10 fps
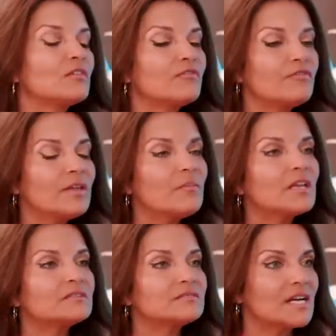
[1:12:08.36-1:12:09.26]
the
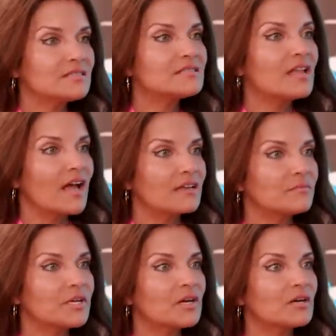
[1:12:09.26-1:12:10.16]
female does that
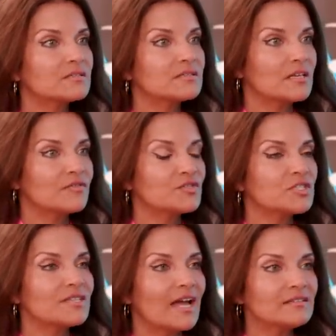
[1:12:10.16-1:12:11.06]
because if
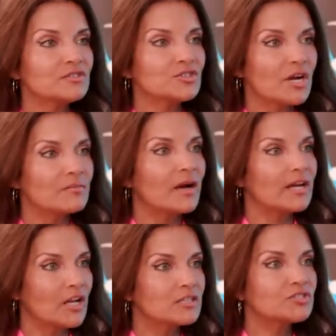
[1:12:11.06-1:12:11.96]
she's had the child
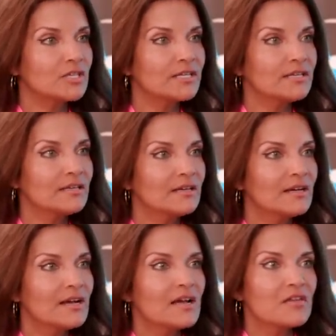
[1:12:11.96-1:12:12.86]
biologically,
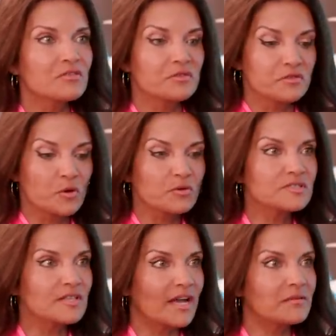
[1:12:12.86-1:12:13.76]

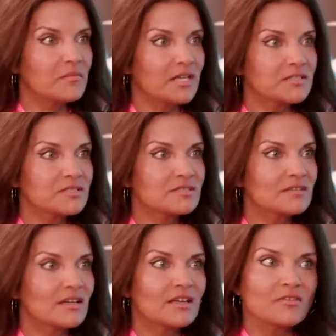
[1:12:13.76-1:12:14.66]
those nine months,
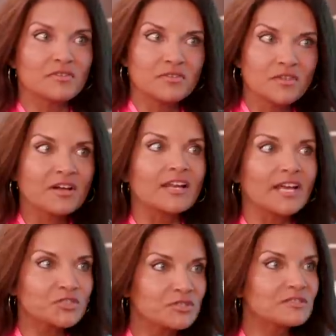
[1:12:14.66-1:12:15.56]
the
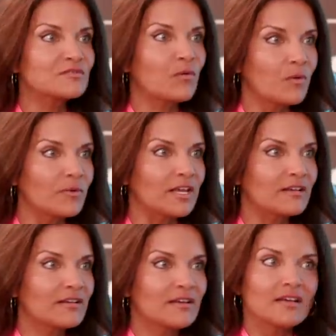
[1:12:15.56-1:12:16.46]
connection is forming.
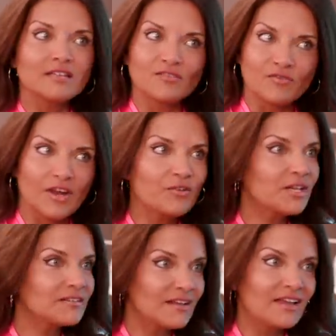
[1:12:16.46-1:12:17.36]
It's
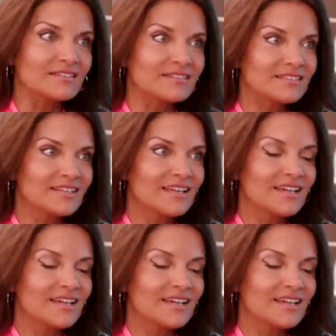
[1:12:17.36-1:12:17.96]
very intense.